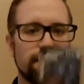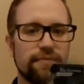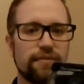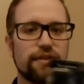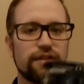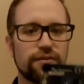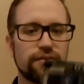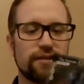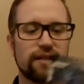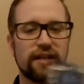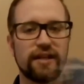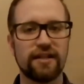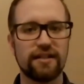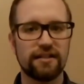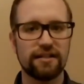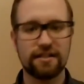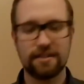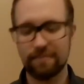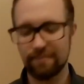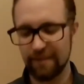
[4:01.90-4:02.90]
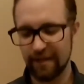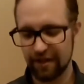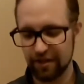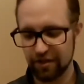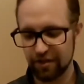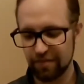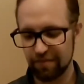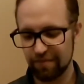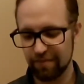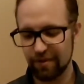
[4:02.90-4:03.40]
you get some
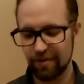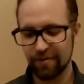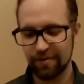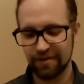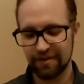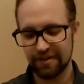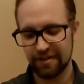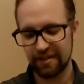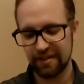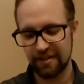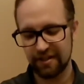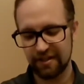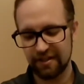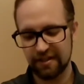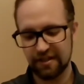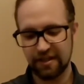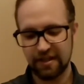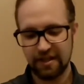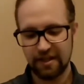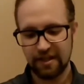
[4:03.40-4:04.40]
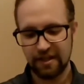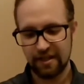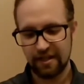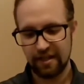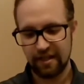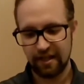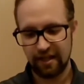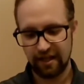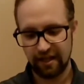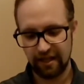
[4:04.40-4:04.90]
extra bonuses.
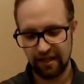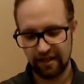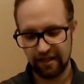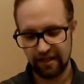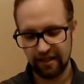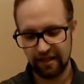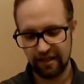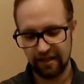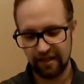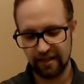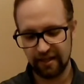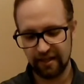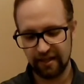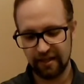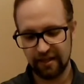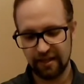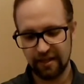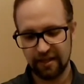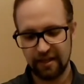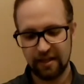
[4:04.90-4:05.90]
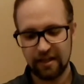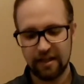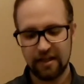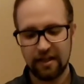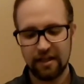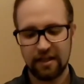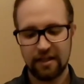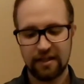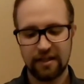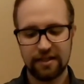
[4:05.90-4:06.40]
And then
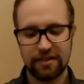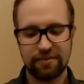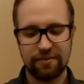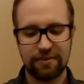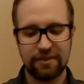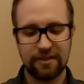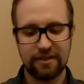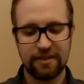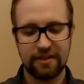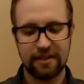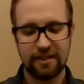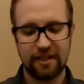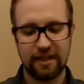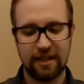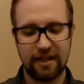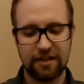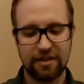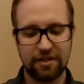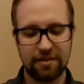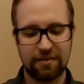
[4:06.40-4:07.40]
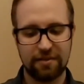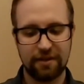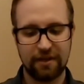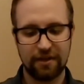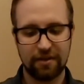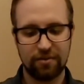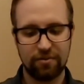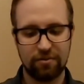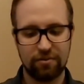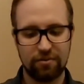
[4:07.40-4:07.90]
this one's actually kind of
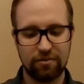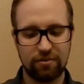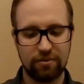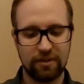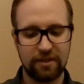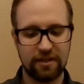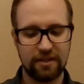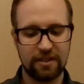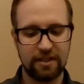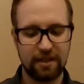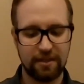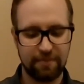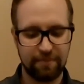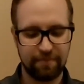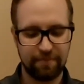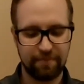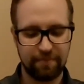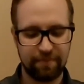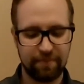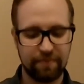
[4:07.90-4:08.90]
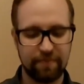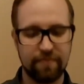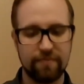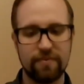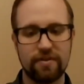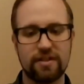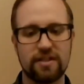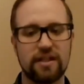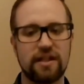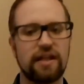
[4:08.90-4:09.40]
cool. It's a
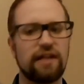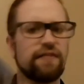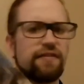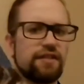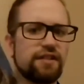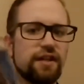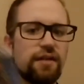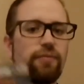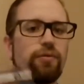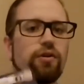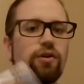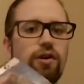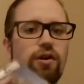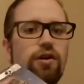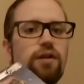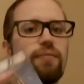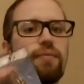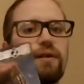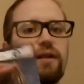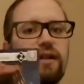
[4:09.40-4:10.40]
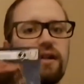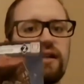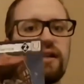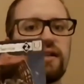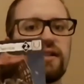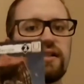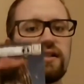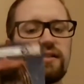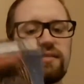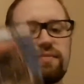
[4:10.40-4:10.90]
kind of a double card, but it's
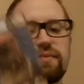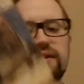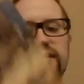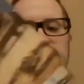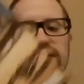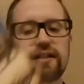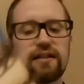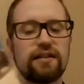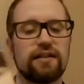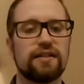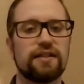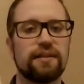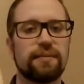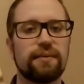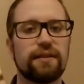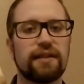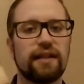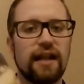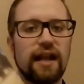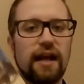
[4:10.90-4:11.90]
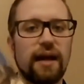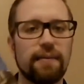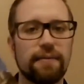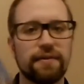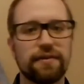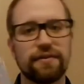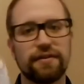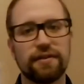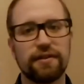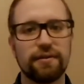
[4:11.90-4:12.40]
basically something that
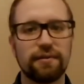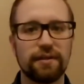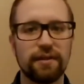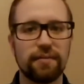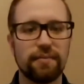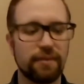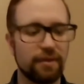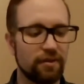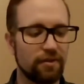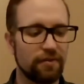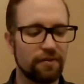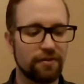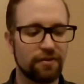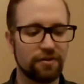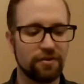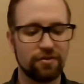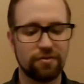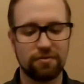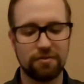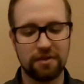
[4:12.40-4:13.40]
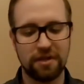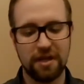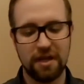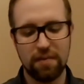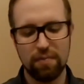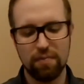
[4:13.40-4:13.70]
happens to you in the middle of your story.